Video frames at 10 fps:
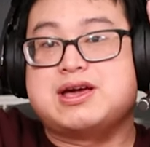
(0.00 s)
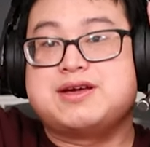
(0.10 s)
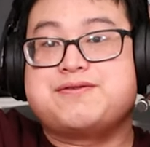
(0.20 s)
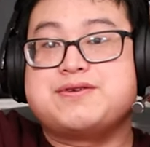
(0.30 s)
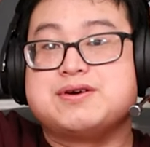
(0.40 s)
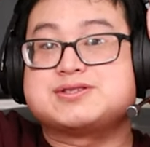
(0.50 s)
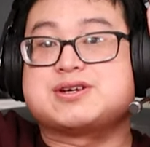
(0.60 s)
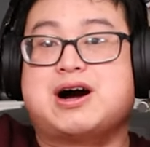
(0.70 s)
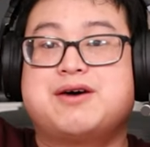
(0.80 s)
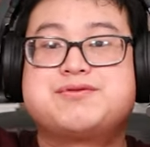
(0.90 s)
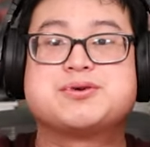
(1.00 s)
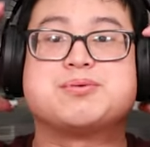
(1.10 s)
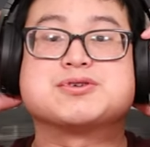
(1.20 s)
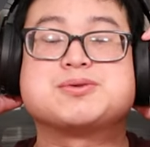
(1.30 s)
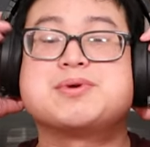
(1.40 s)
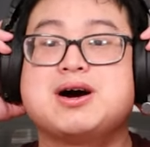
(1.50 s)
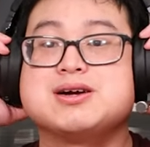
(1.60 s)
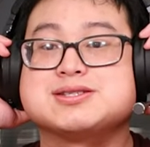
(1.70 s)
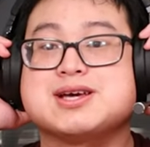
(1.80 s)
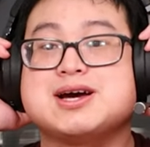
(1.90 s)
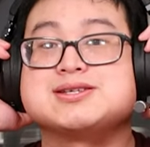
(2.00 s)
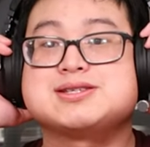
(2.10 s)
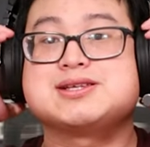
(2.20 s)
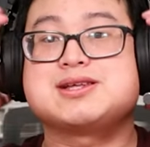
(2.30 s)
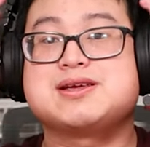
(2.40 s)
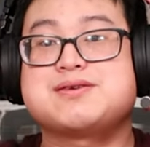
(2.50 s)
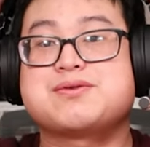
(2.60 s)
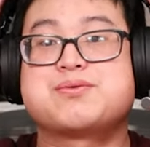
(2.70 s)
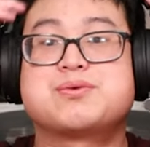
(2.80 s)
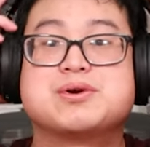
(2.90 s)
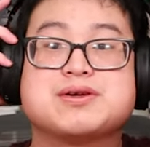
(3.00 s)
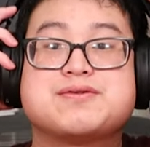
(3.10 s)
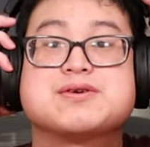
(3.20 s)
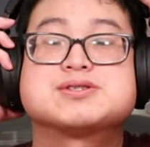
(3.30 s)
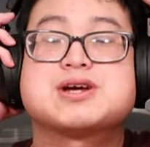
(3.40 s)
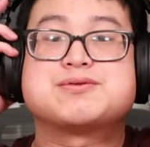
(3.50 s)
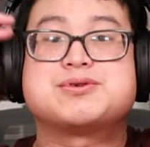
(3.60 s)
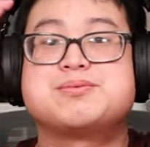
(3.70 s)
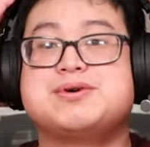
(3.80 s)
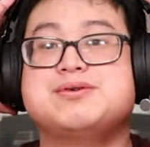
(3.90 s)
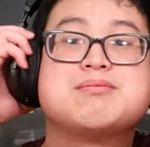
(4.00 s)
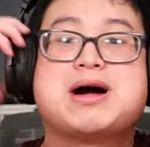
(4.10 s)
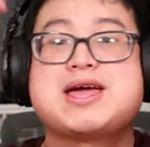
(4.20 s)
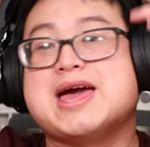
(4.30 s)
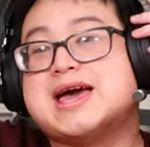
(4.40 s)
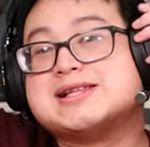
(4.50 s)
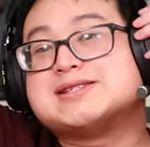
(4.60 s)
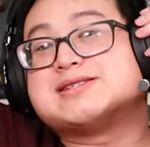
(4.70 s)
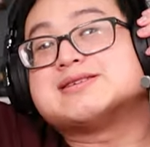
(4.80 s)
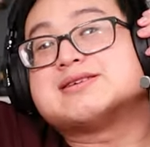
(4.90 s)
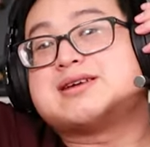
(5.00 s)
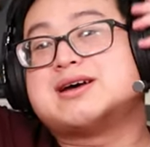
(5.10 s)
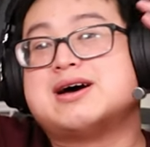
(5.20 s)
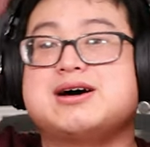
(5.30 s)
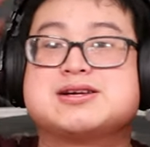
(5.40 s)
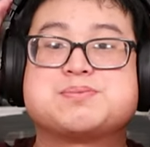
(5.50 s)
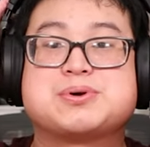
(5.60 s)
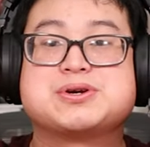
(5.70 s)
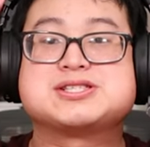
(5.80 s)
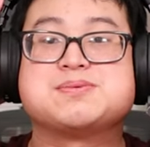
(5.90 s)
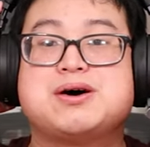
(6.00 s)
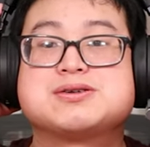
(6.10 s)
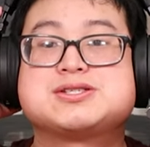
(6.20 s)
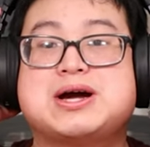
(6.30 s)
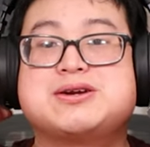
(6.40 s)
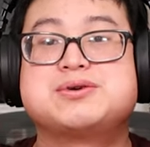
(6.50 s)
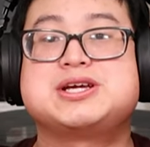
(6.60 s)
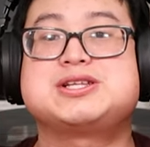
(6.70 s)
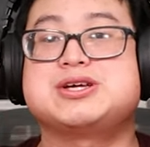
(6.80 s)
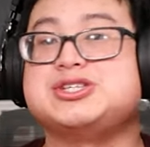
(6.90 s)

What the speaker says: it feels comfortable, to be honest, guys. It really feels comfortable. My head's pretty small, so I don't need to